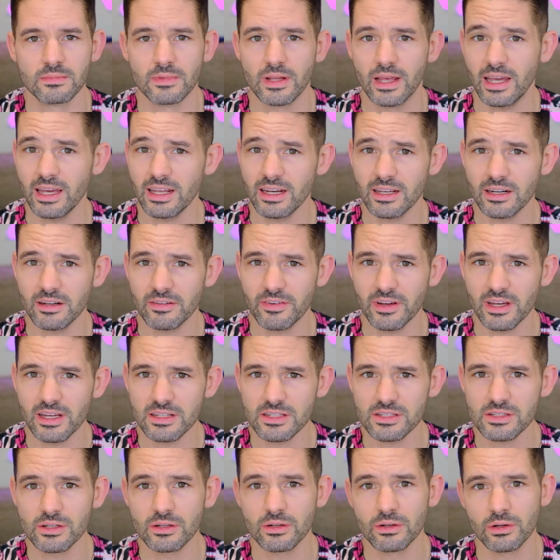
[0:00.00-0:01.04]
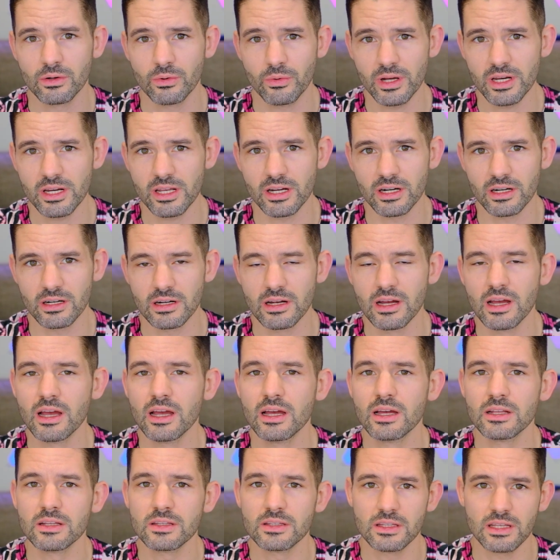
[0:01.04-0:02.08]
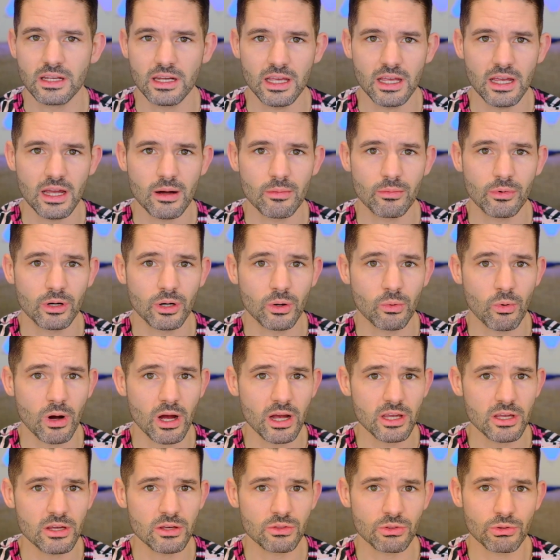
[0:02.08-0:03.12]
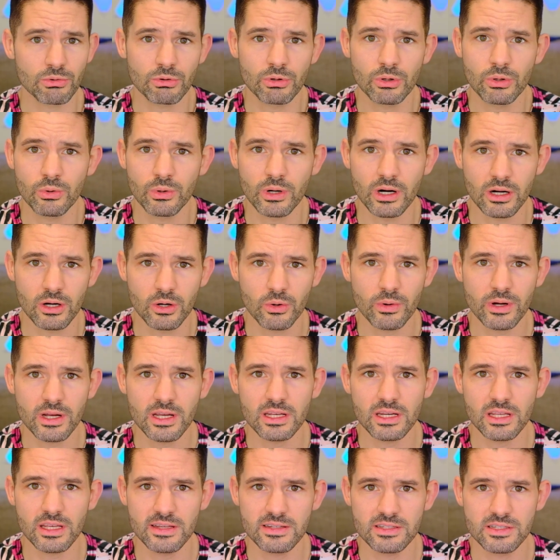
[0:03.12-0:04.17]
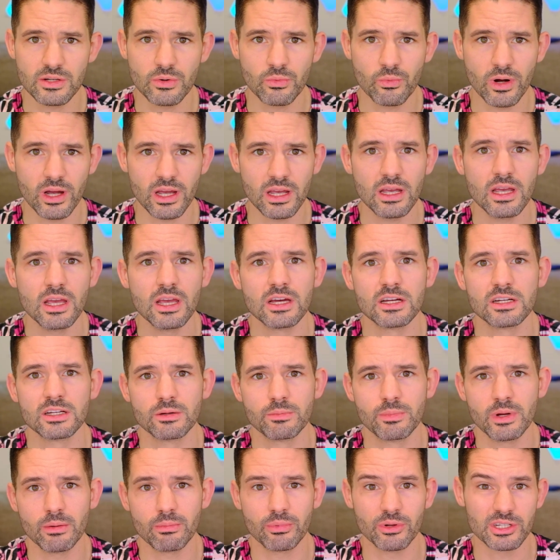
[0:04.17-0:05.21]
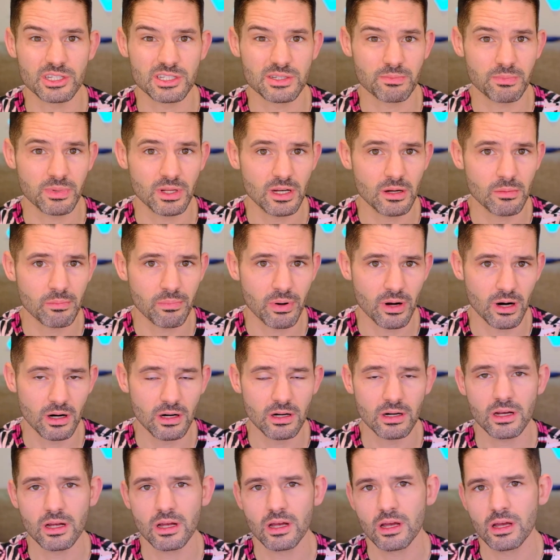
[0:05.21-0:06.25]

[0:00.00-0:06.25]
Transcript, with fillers: Hey data fans, Reid here. Today I'm going to walk you through a quick and easy way to be able to split apart